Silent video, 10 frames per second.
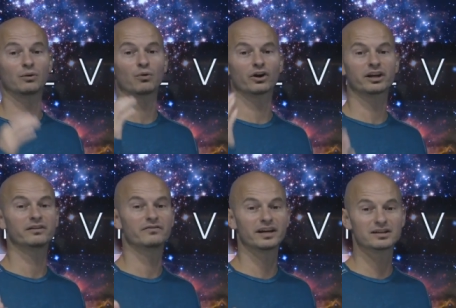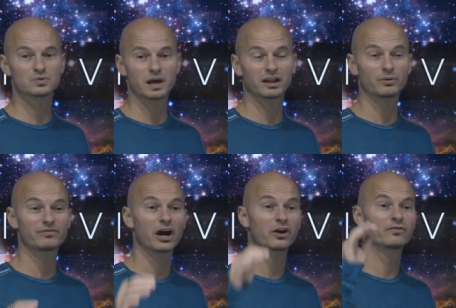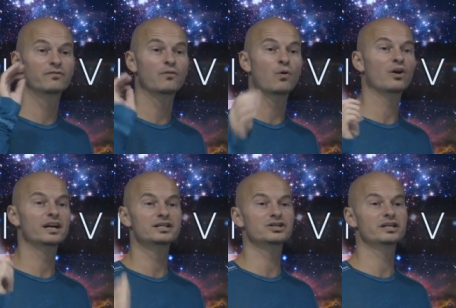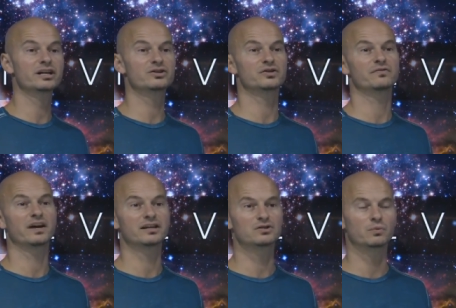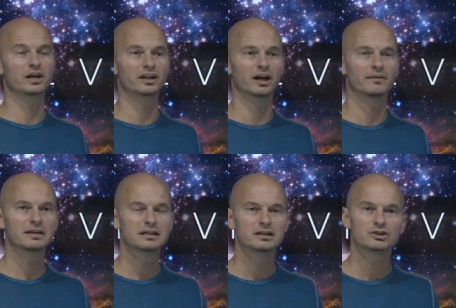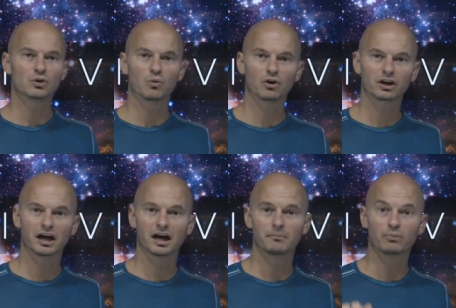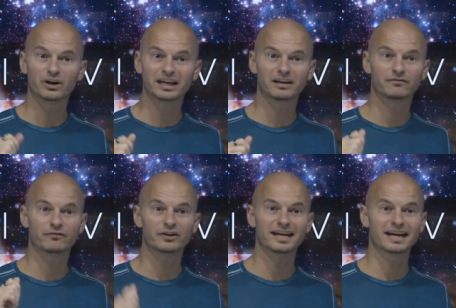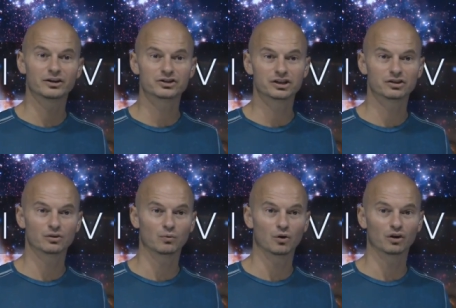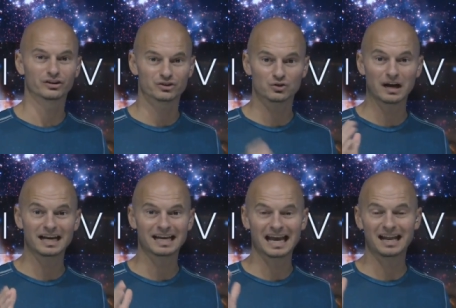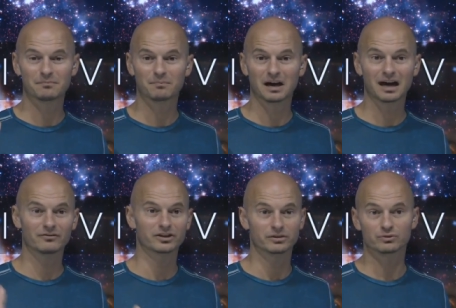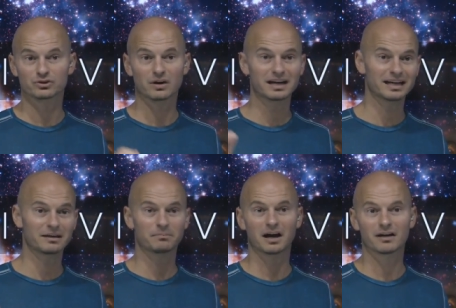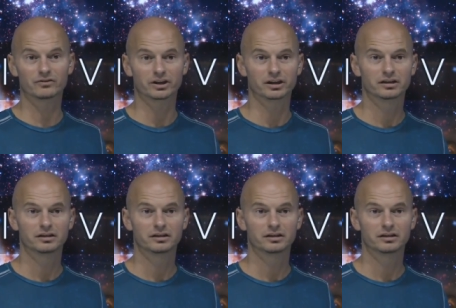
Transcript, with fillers: working in Venezuela. We've hired four engineers in Venezuela to work on bringing free energy to the world and try to end poverty. We're trying to end poverty,